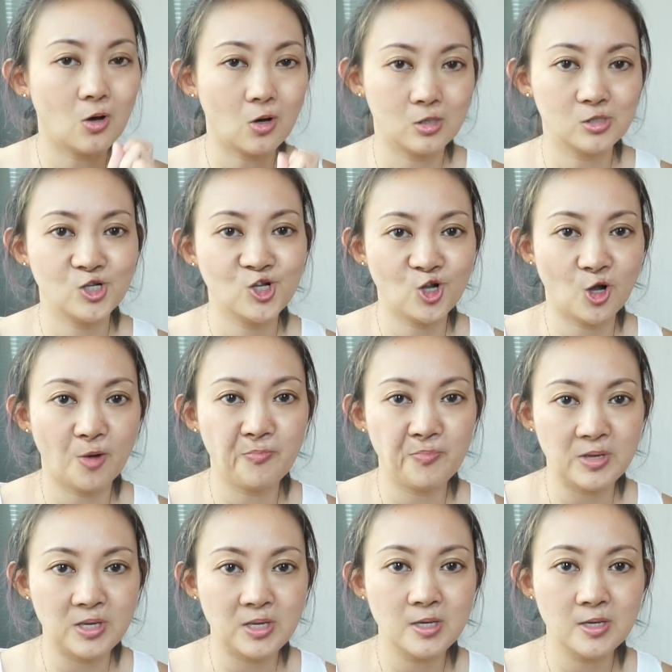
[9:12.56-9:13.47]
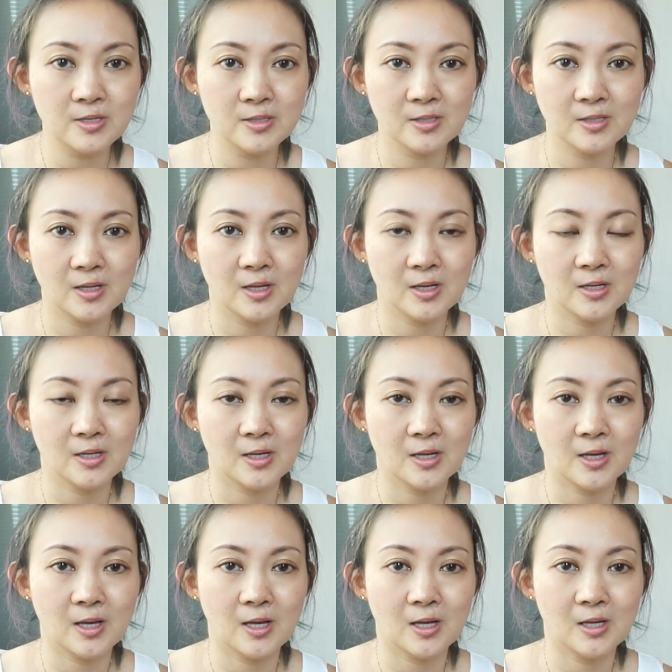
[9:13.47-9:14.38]
on Shopee.
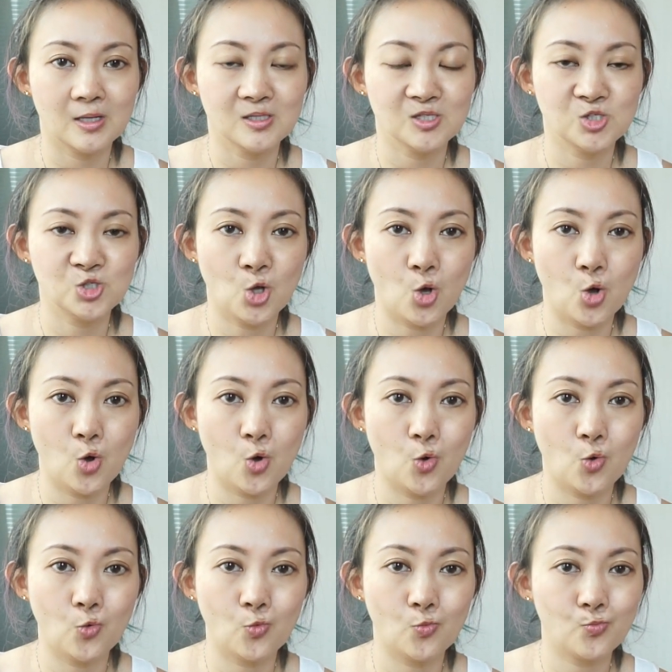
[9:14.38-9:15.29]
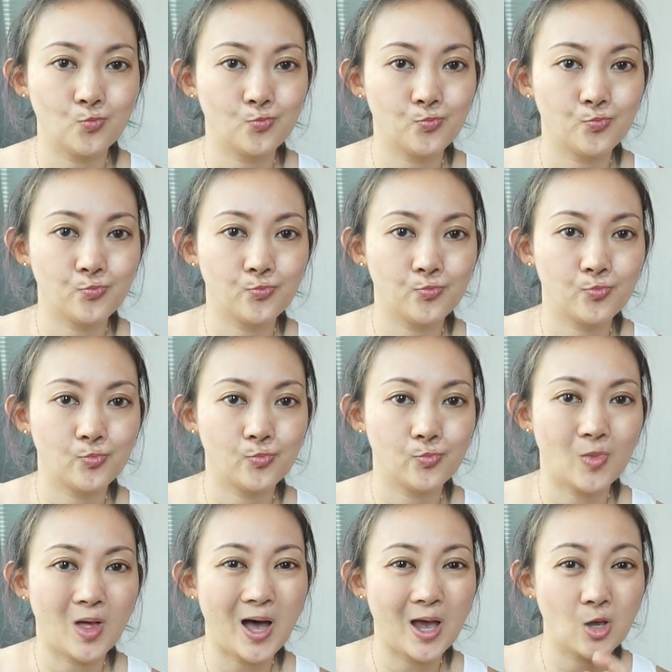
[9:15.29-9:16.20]
So
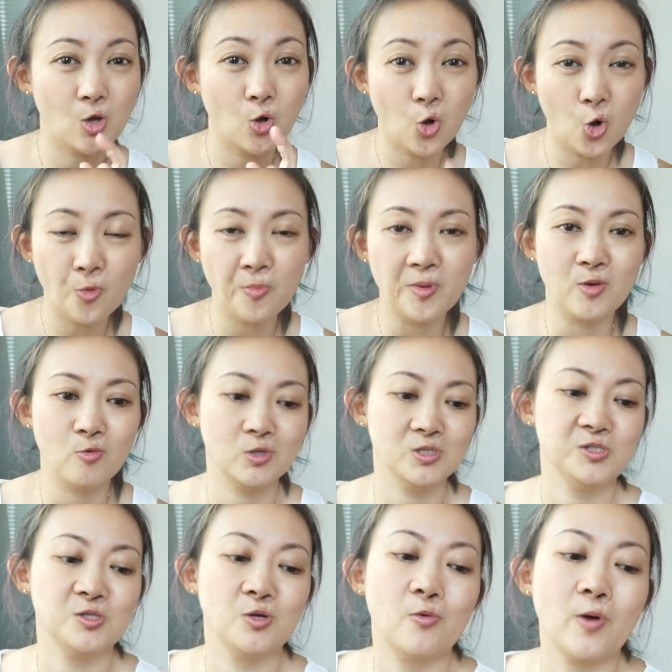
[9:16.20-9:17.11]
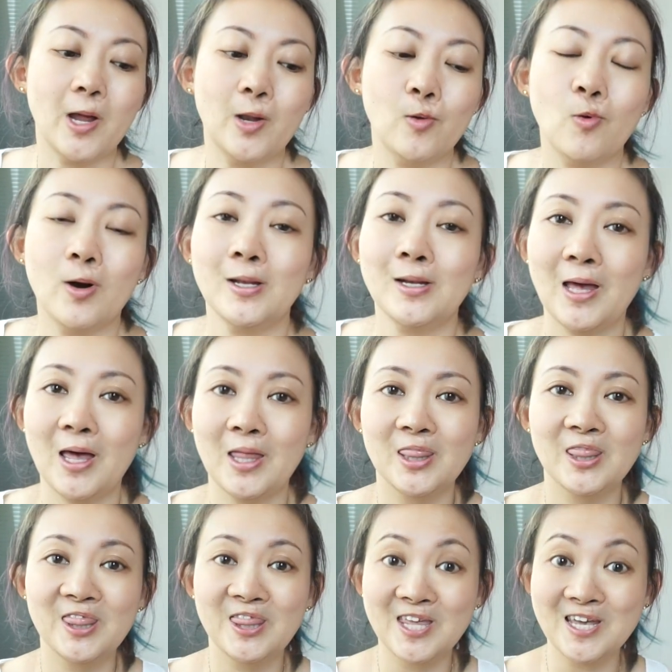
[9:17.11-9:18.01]
I hope it was the right one,
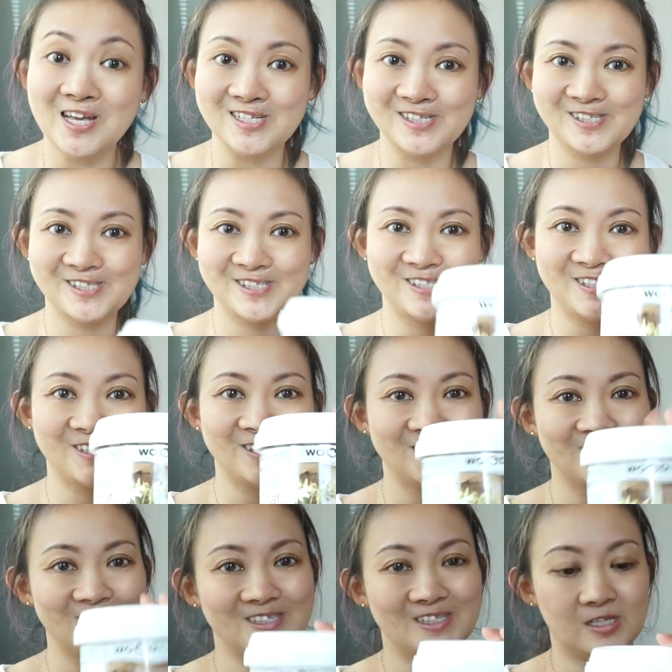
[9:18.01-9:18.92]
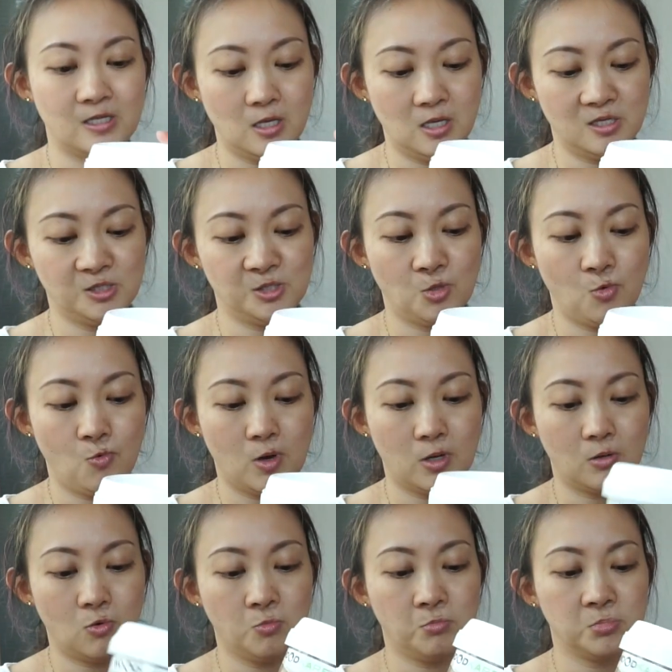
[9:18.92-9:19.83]
and this is the
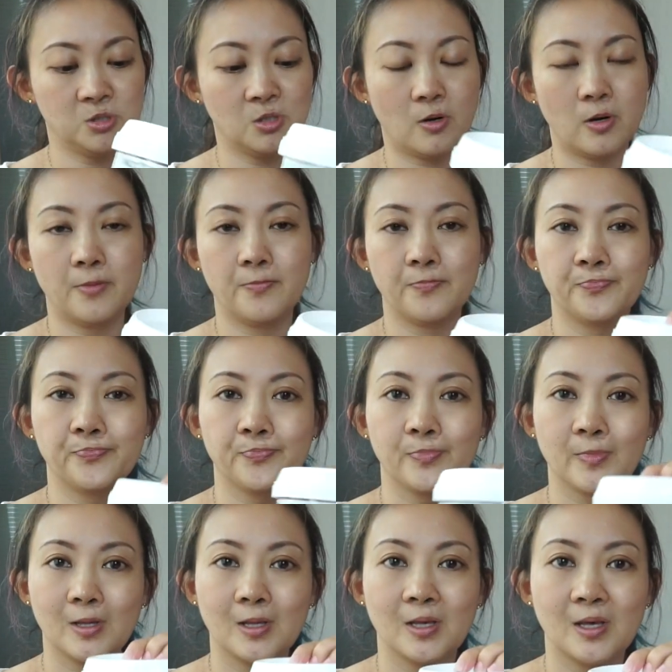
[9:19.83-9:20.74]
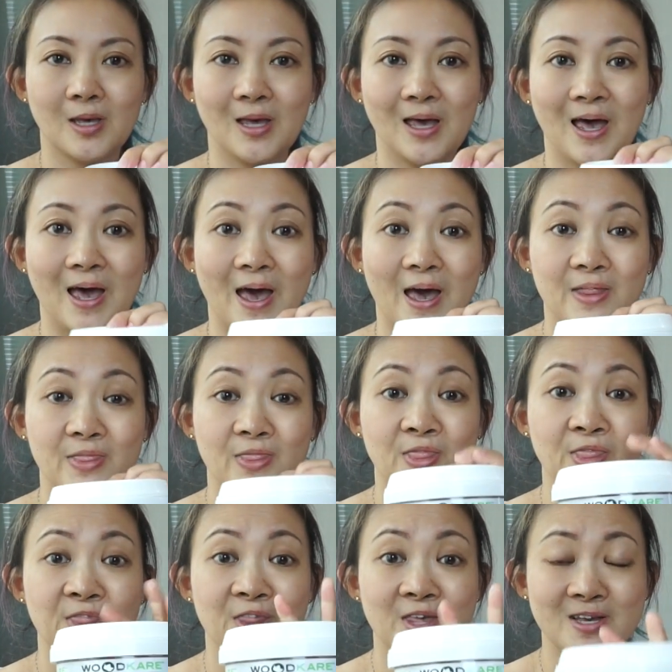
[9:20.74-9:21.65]
one. Oops, sorry.
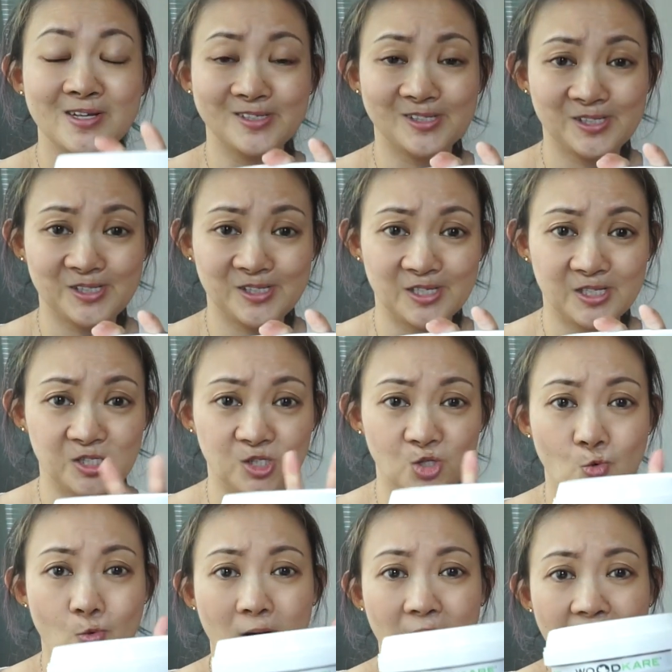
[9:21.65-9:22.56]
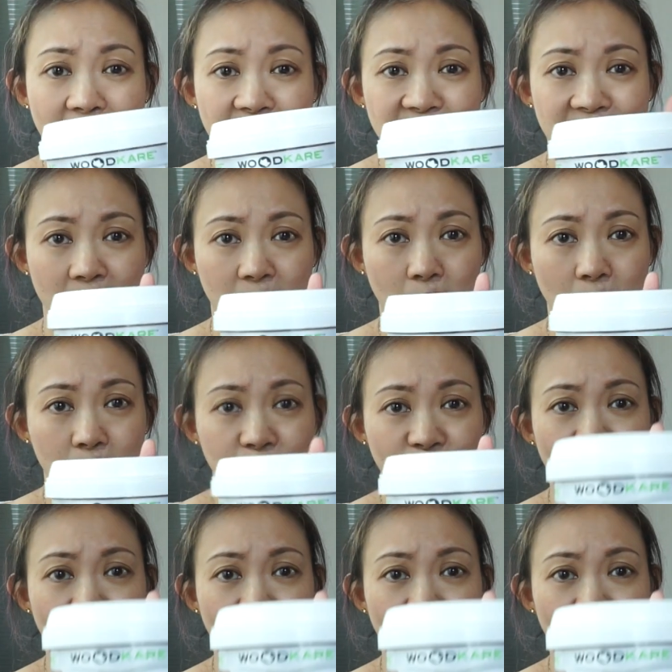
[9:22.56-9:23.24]
And this is the one I found on